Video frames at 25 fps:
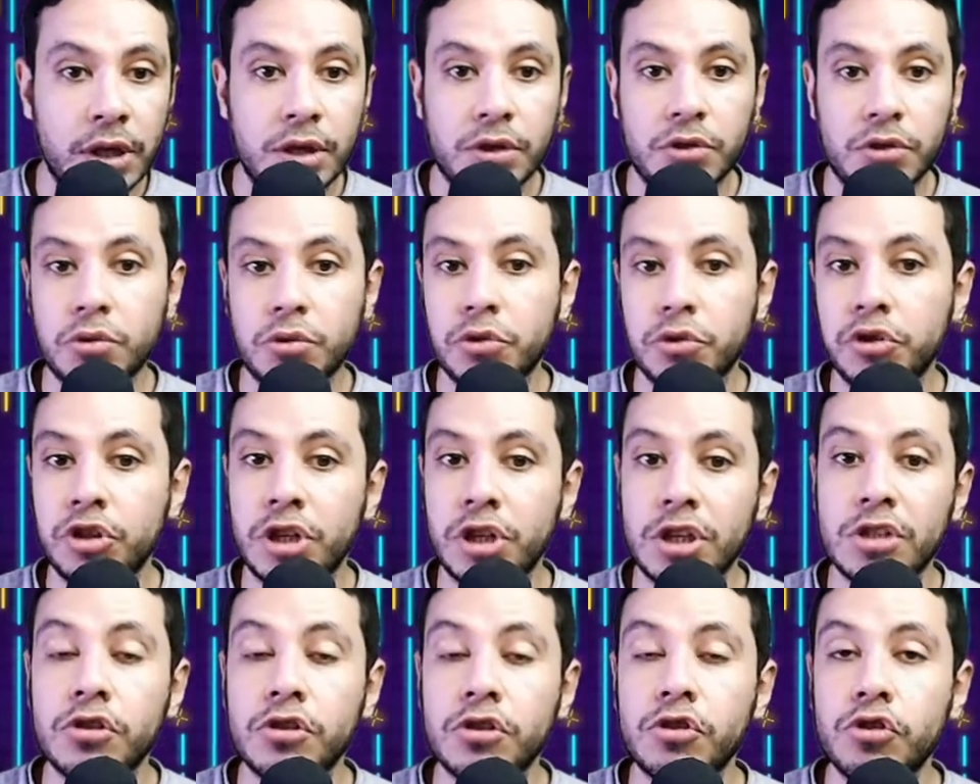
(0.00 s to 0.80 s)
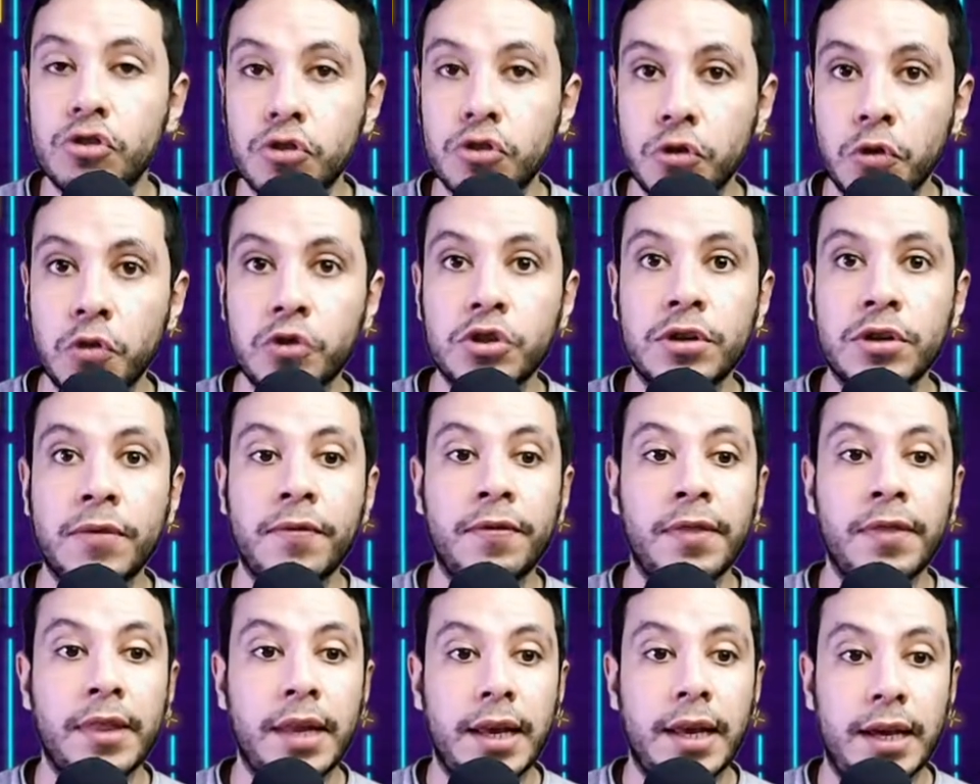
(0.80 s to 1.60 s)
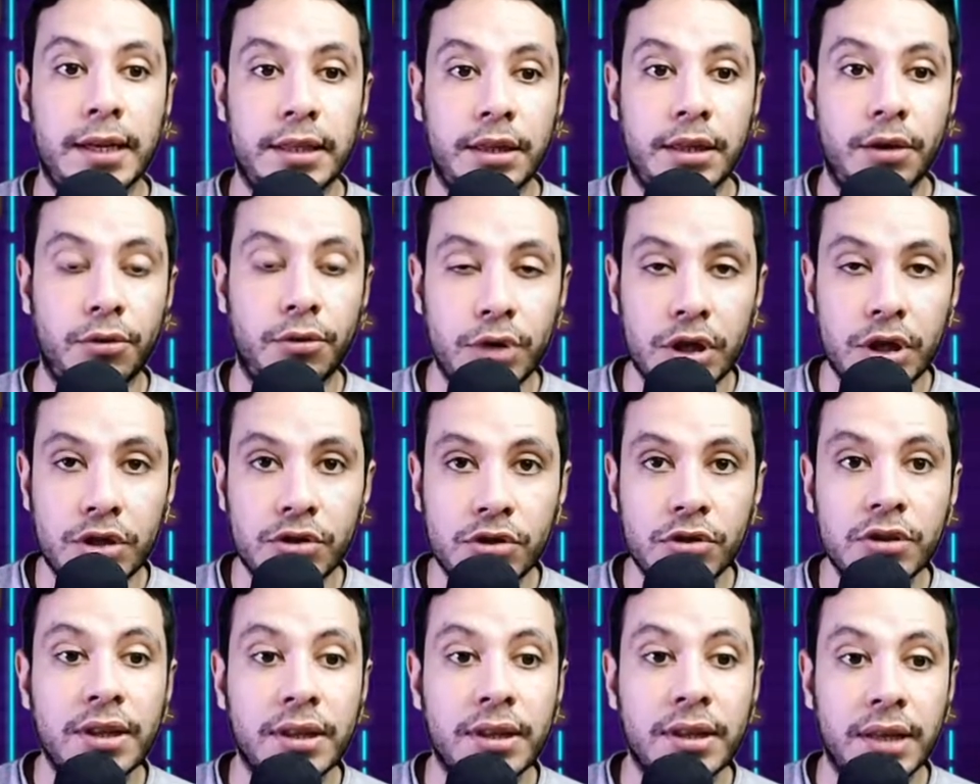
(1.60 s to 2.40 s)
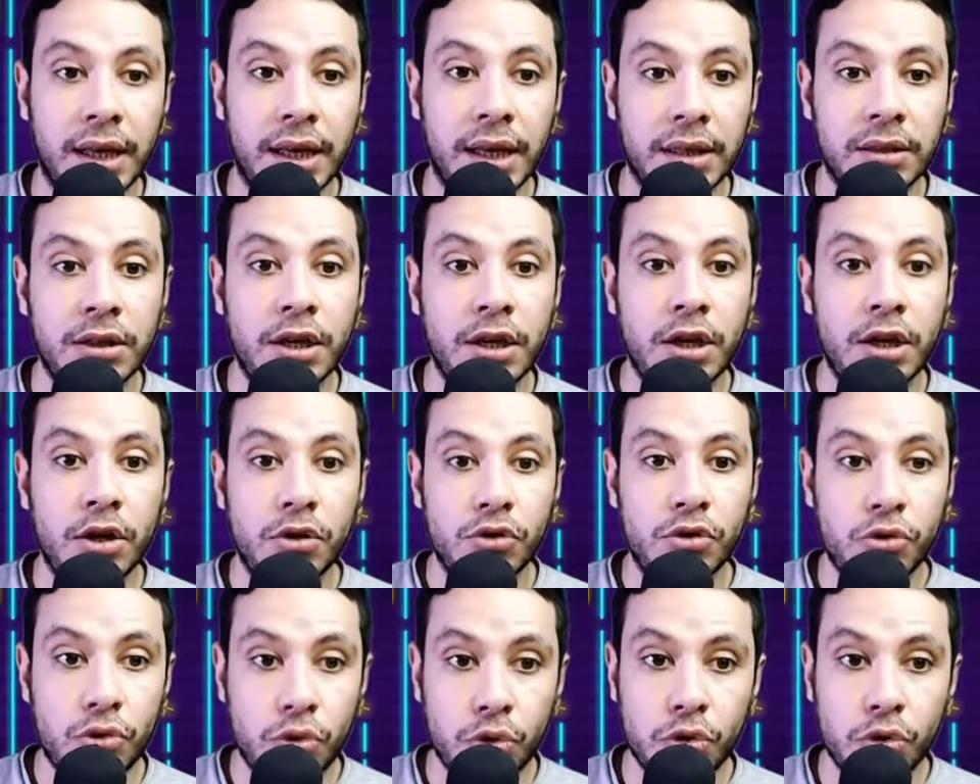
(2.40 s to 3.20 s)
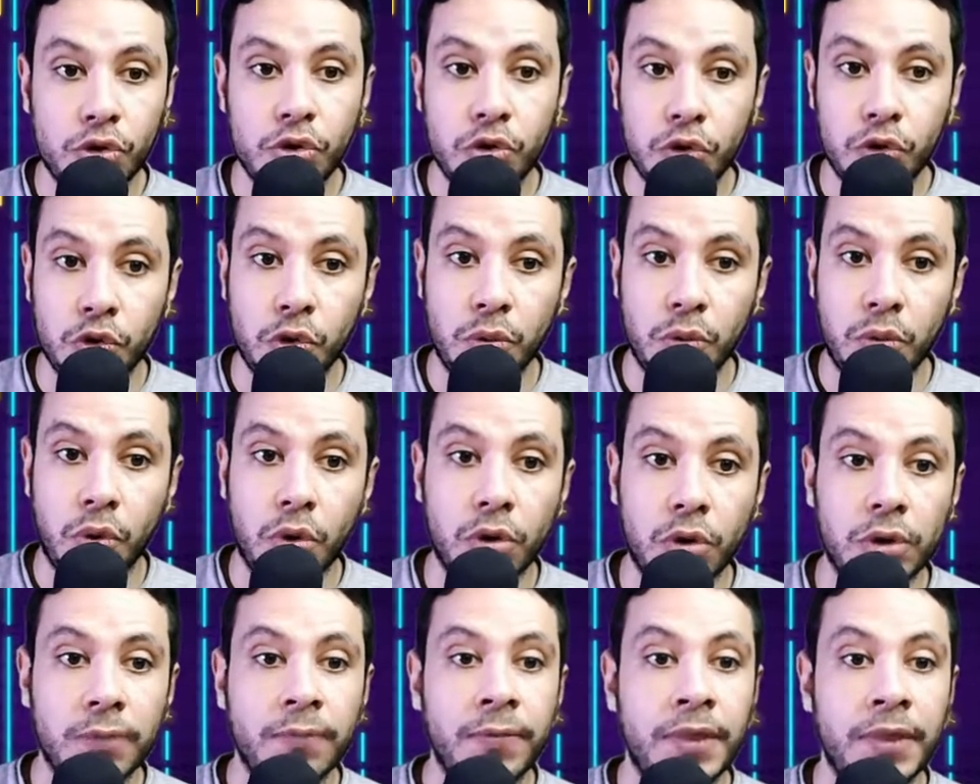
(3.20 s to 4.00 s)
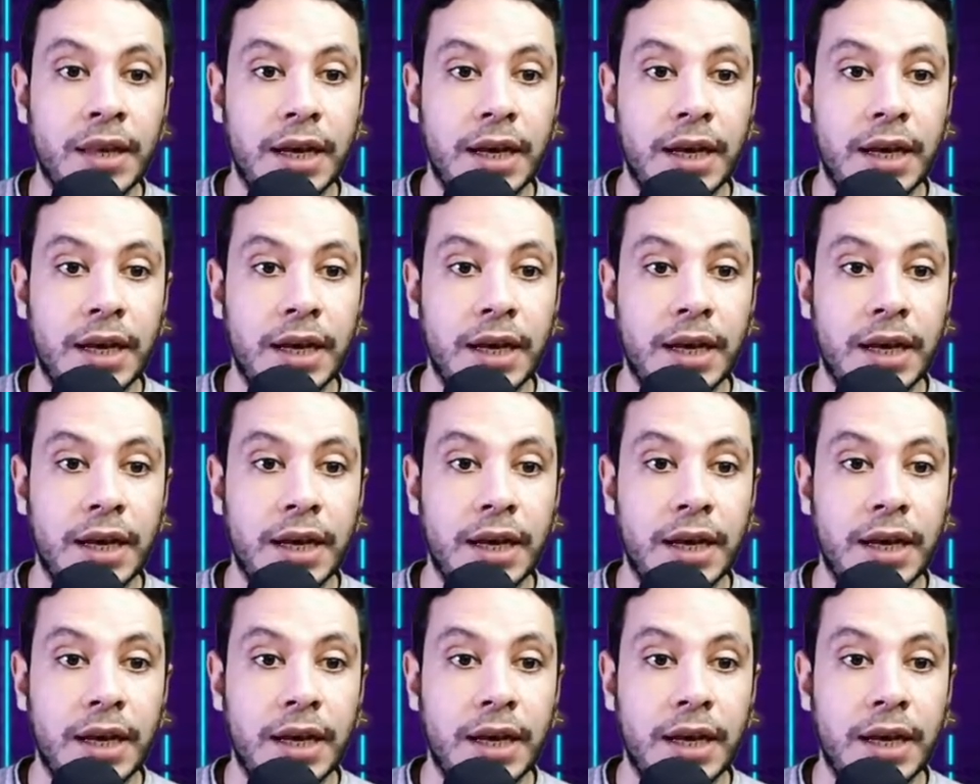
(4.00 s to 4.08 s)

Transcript: So just choose the reason that suits you more.